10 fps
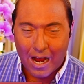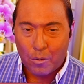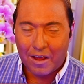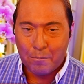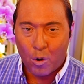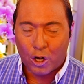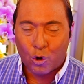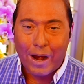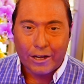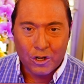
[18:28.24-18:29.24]
But tonight we
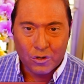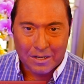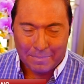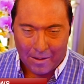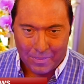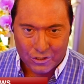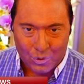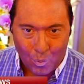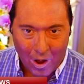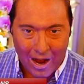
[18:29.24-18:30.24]
have more great news
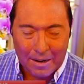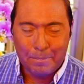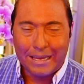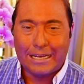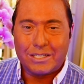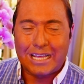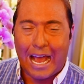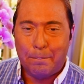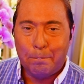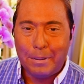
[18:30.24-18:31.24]
about this. Why?
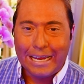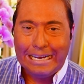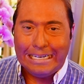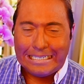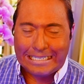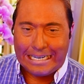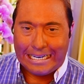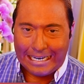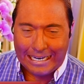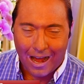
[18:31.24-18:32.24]
Because that P
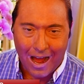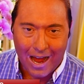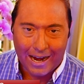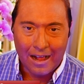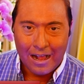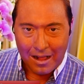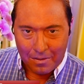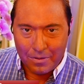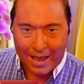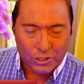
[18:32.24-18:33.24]
C E
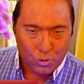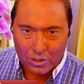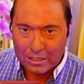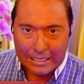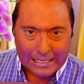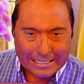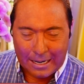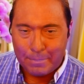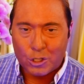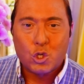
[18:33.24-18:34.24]
I that's
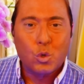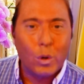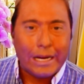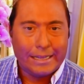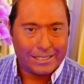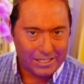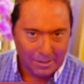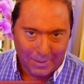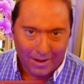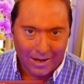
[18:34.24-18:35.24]
released in
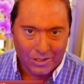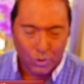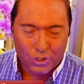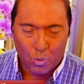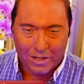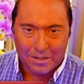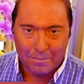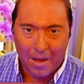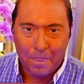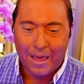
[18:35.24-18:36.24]
between the C P Is, which
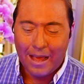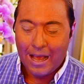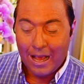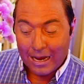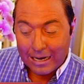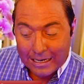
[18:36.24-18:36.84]
are once a month,